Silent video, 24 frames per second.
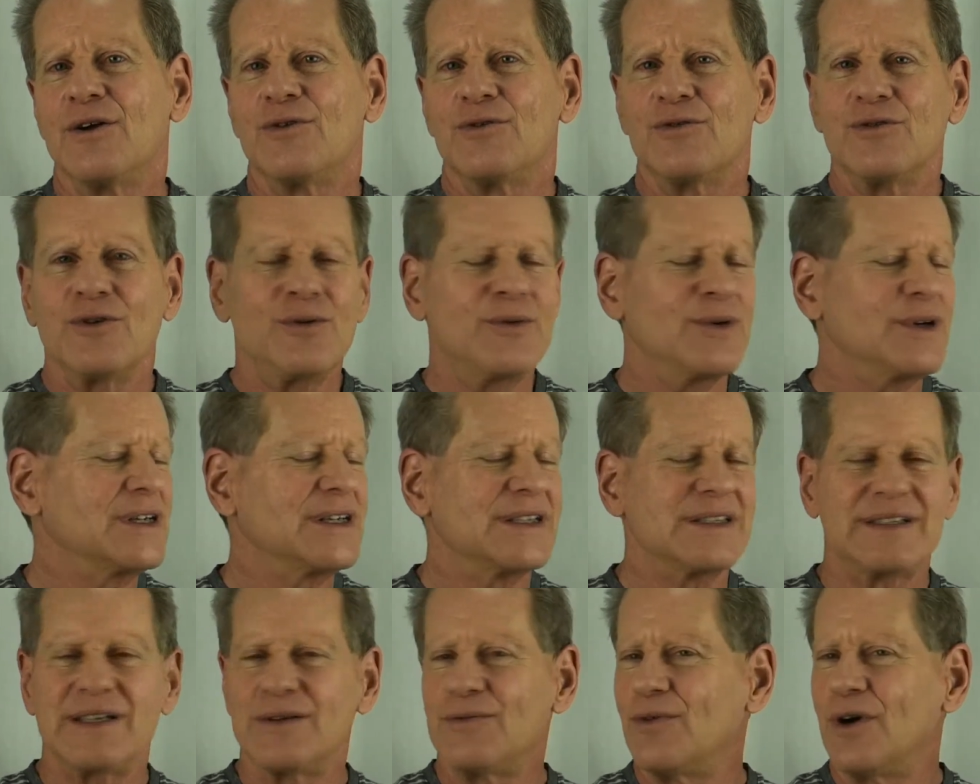You don't want
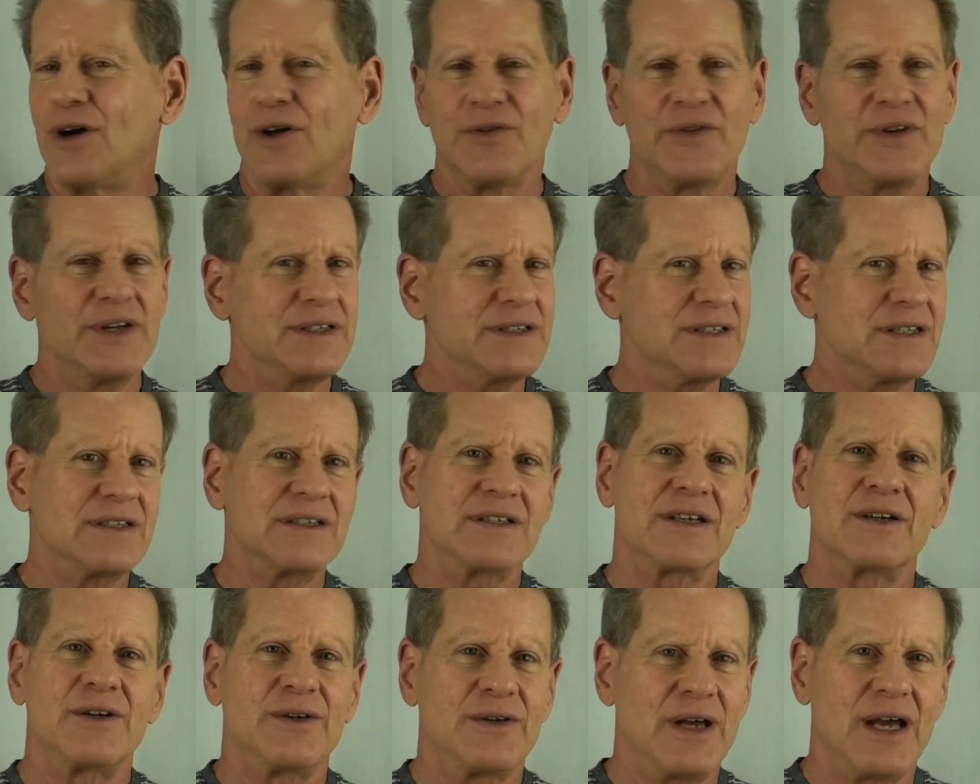to say, well, this is
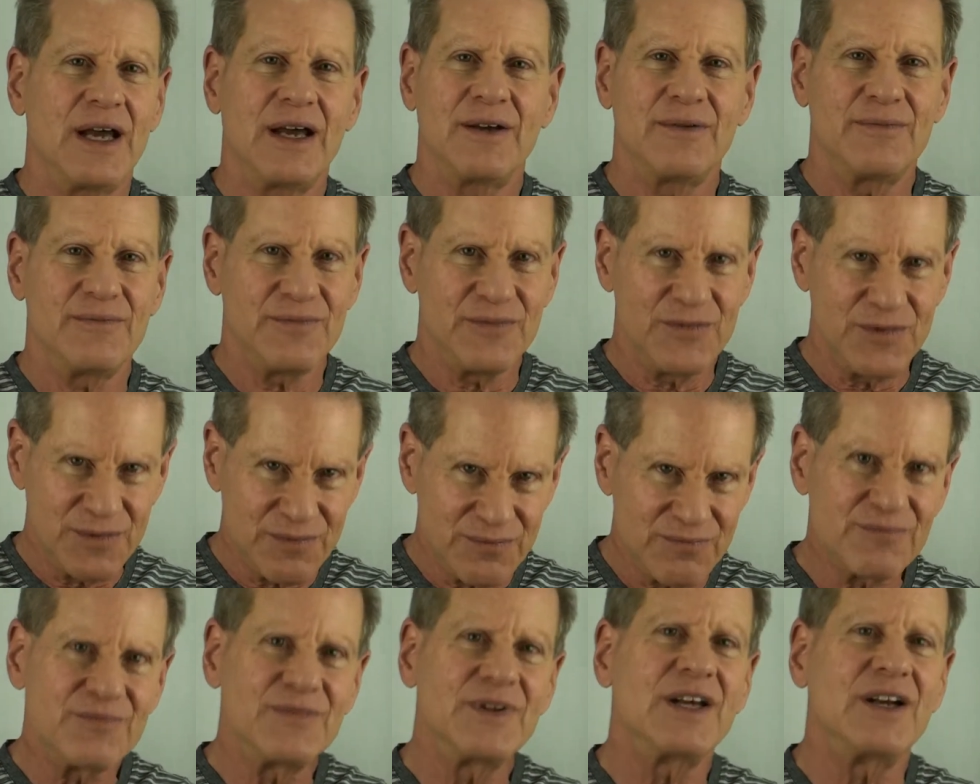going
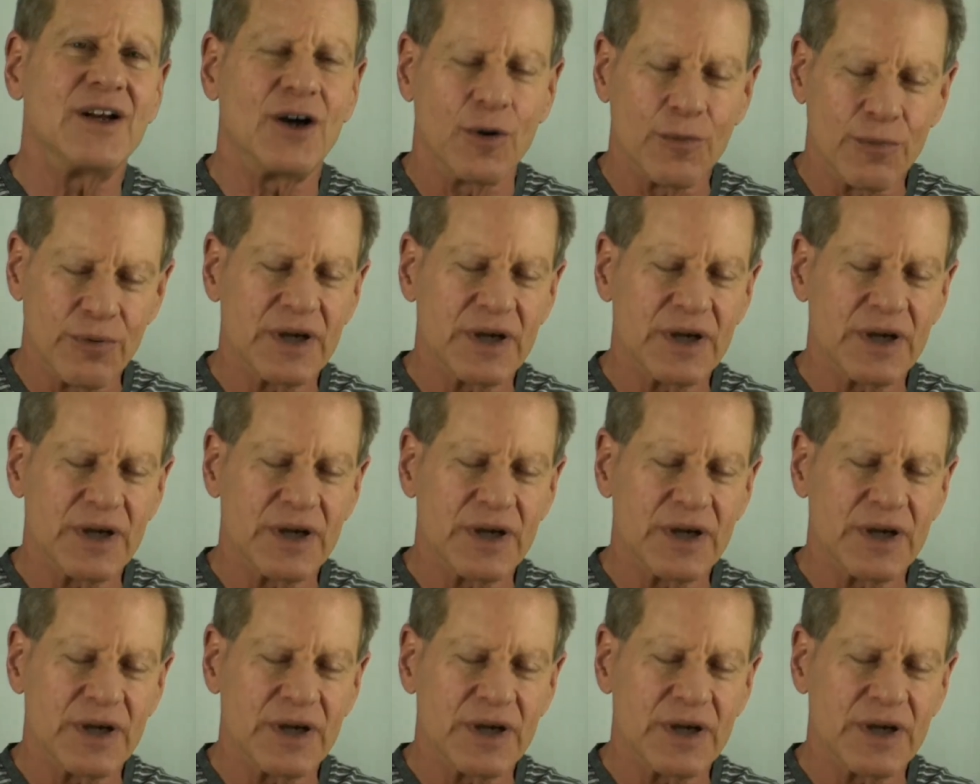to,